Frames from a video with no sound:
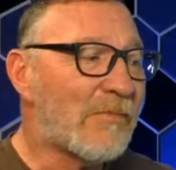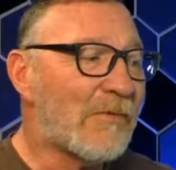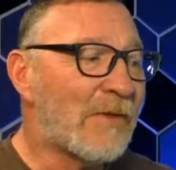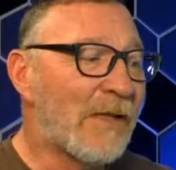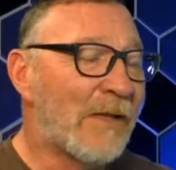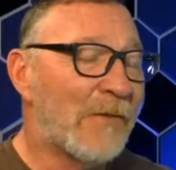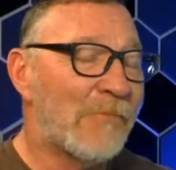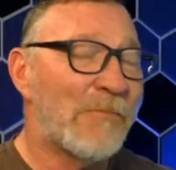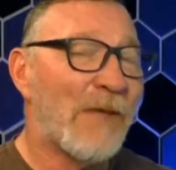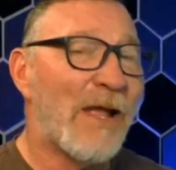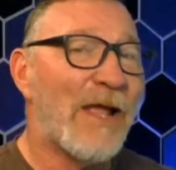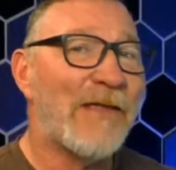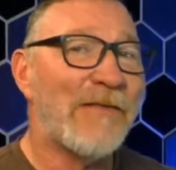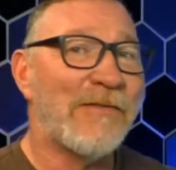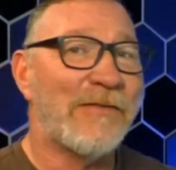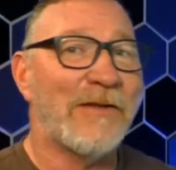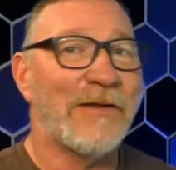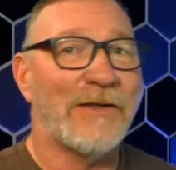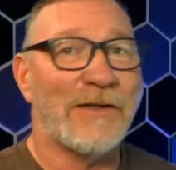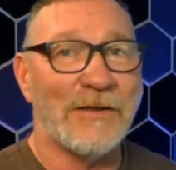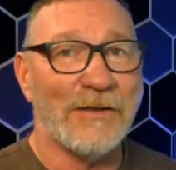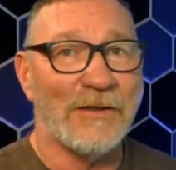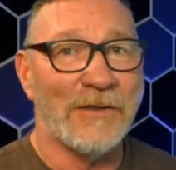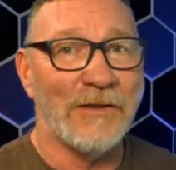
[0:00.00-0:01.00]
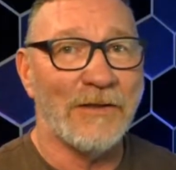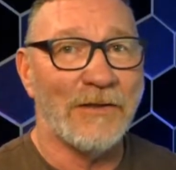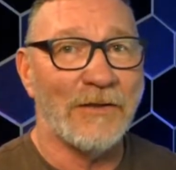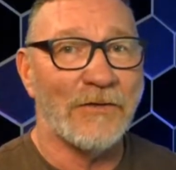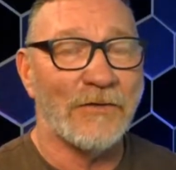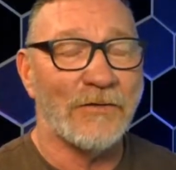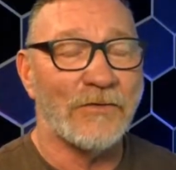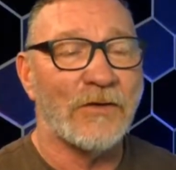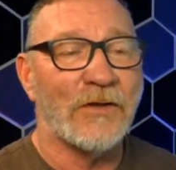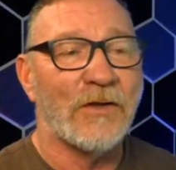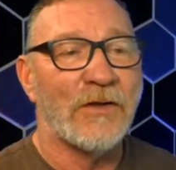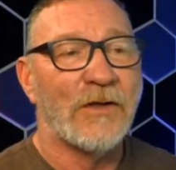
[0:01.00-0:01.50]
And my thinking
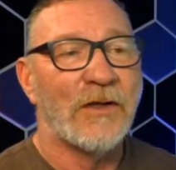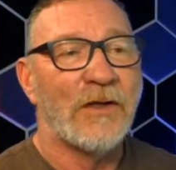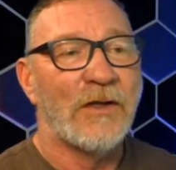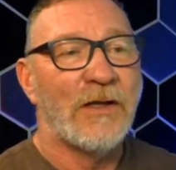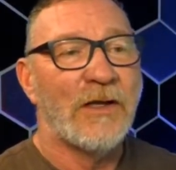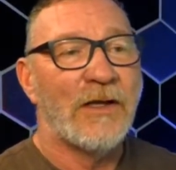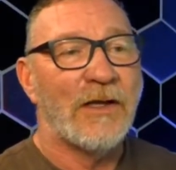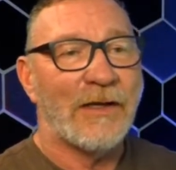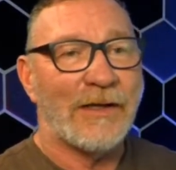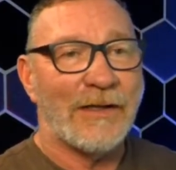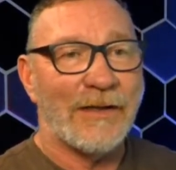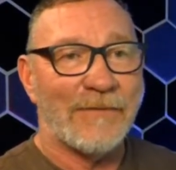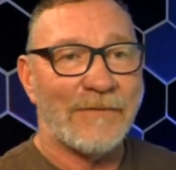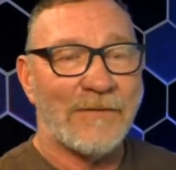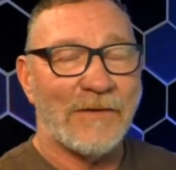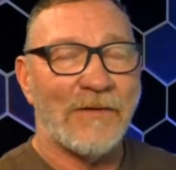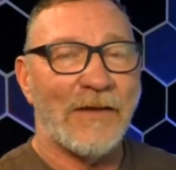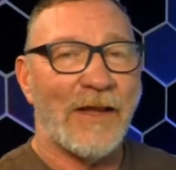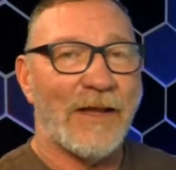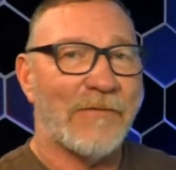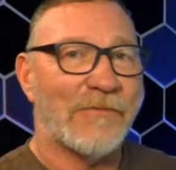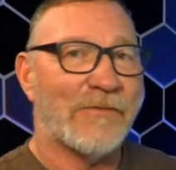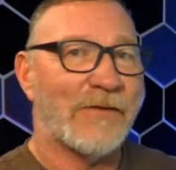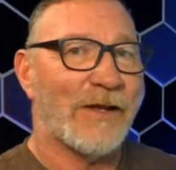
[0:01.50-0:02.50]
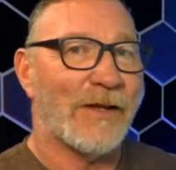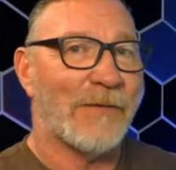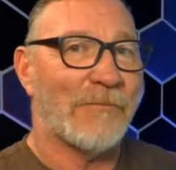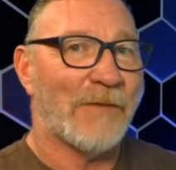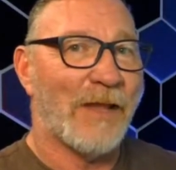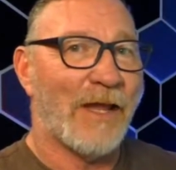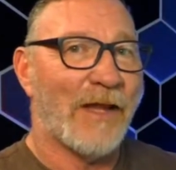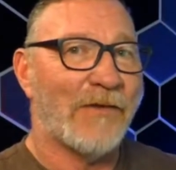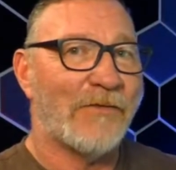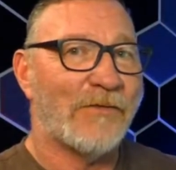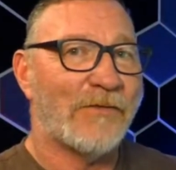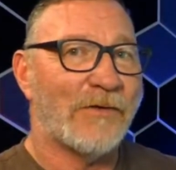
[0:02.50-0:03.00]
is get the lifetime
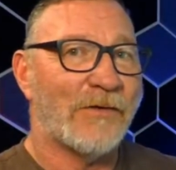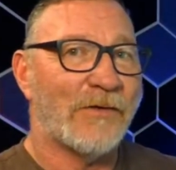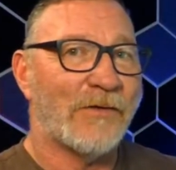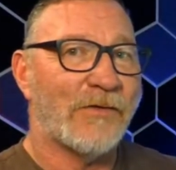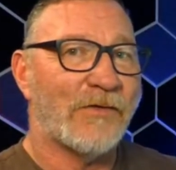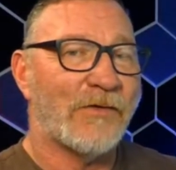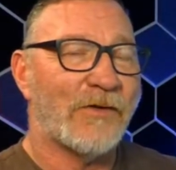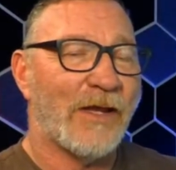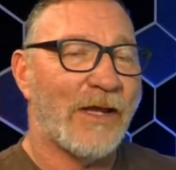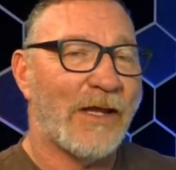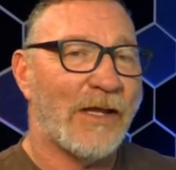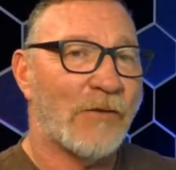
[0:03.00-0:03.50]
license,